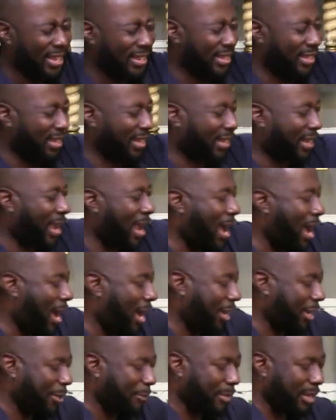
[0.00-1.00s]
the
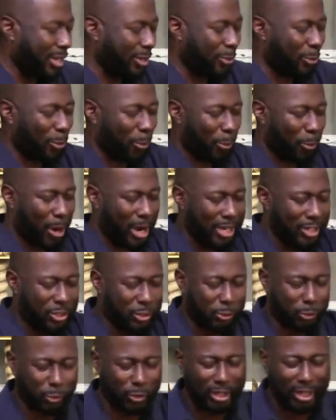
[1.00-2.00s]
economy,
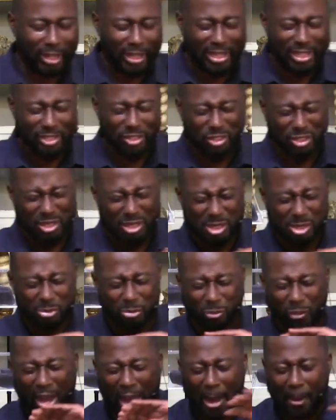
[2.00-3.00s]
race relations,
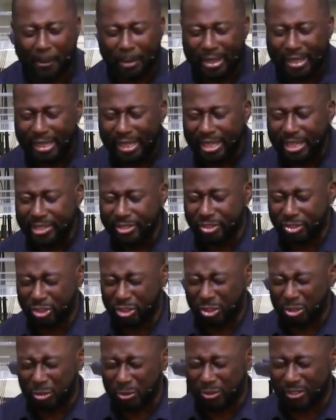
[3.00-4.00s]
family
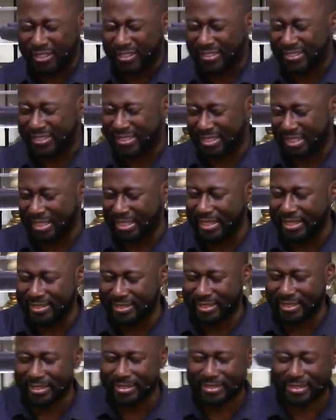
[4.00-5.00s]
issues,
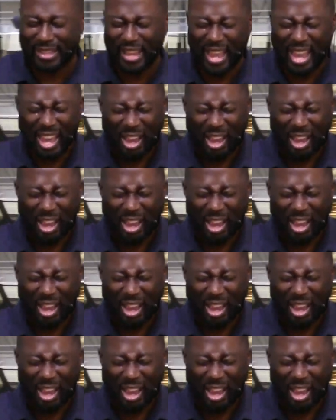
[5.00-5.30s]
diseases.